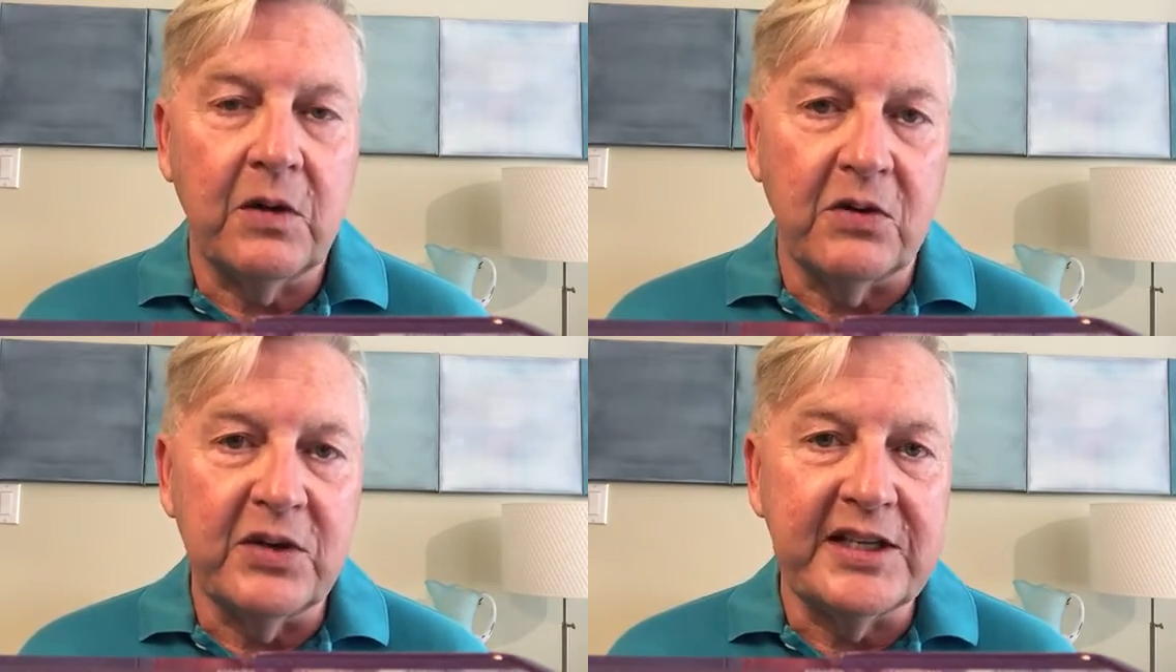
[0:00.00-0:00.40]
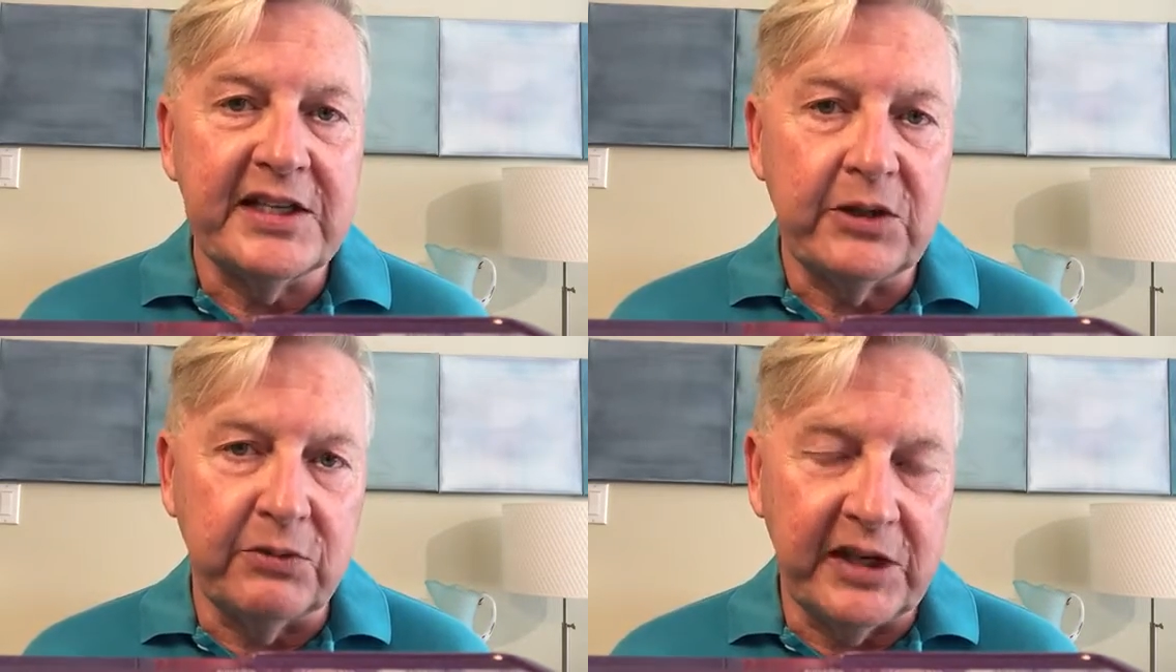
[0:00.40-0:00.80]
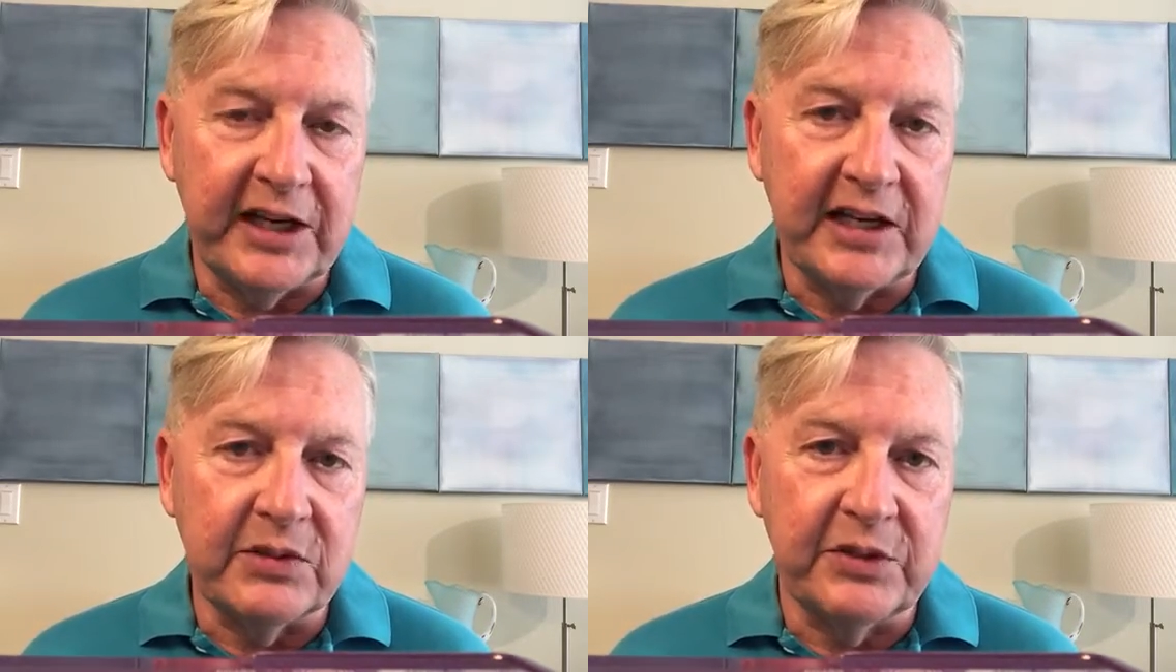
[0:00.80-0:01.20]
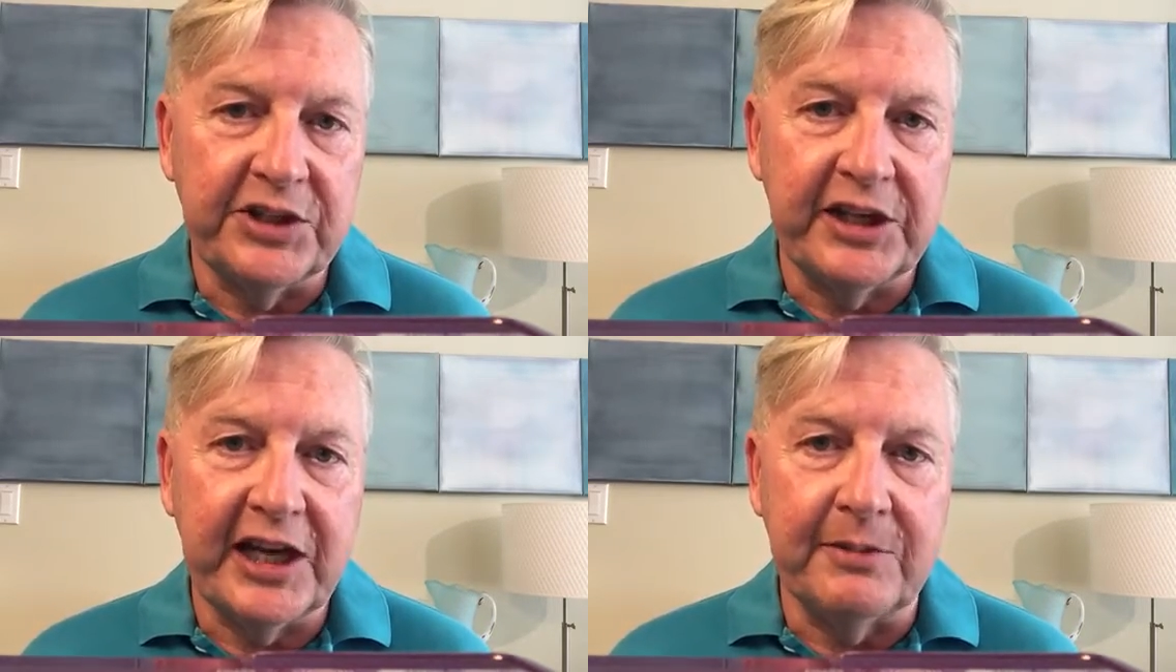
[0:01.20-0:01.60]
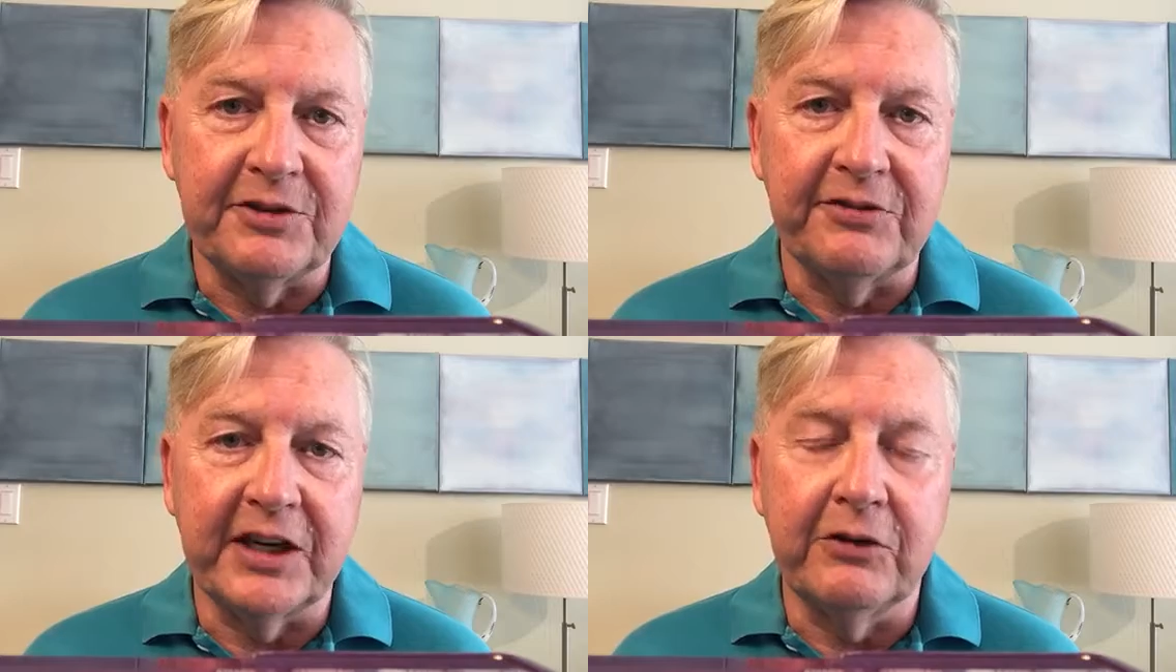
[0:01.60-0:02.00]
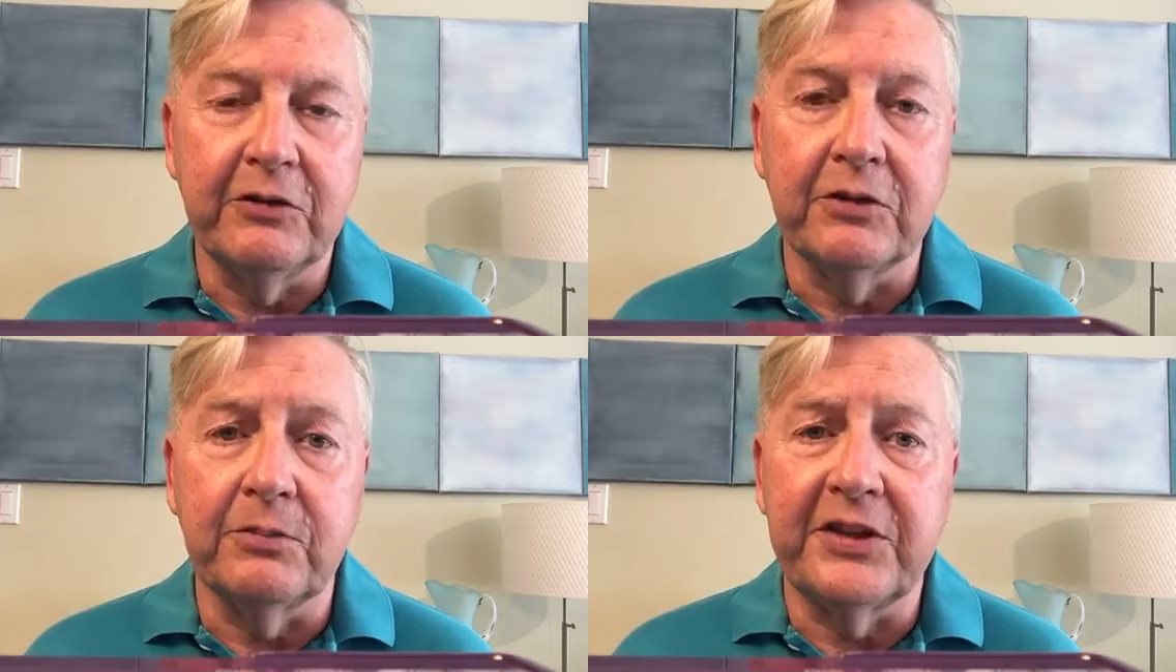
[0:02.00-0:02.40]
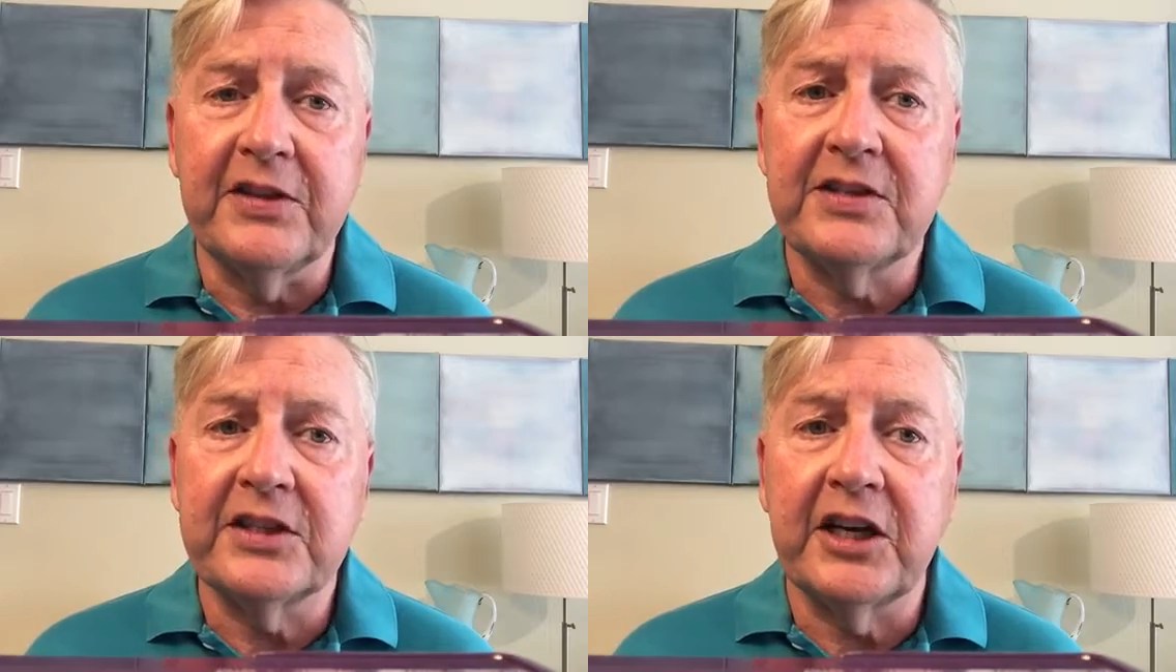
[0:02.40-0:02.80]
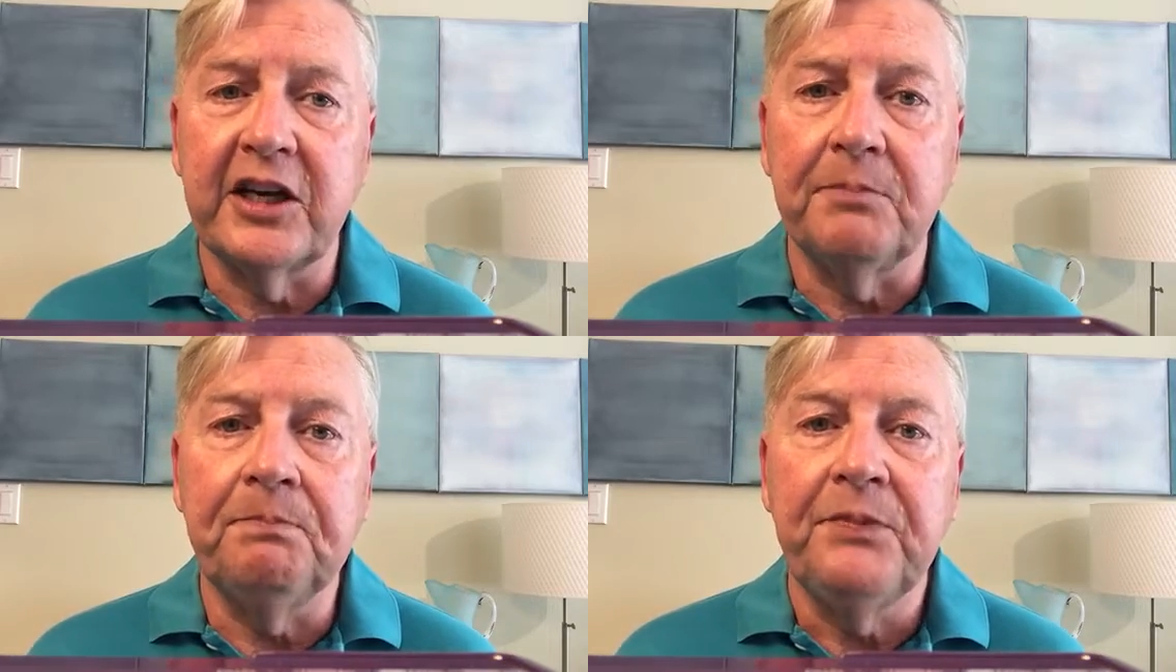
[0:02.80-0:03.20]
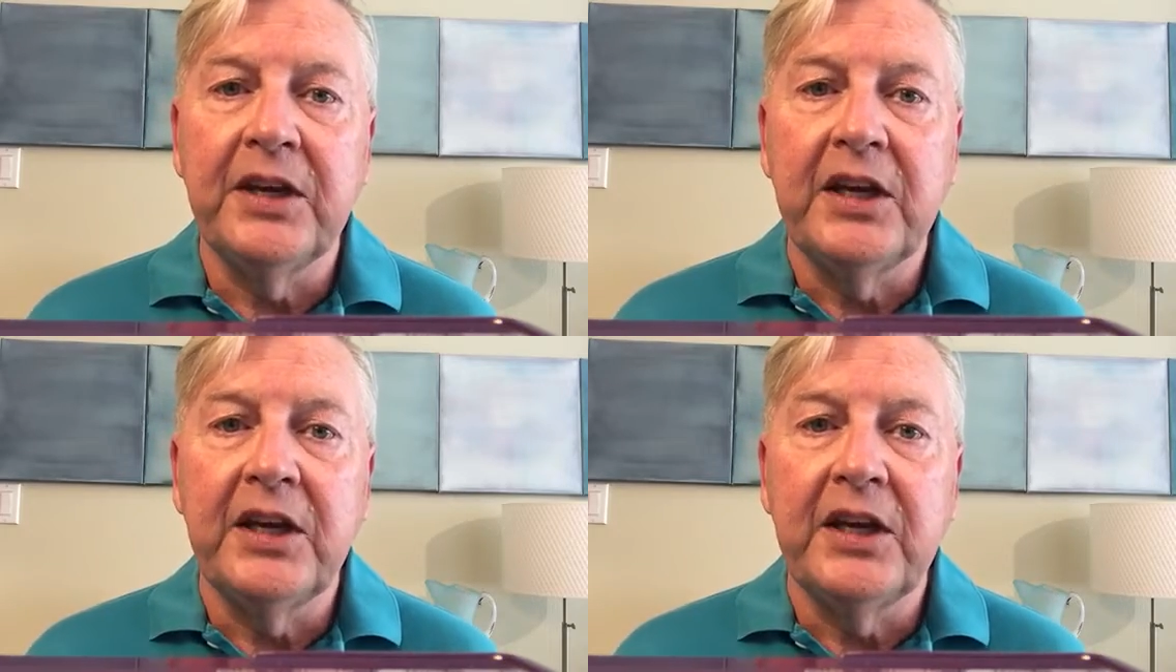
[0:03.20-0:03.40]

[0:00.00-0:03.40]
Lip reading: always did readings when she came to Vancouver. But this time,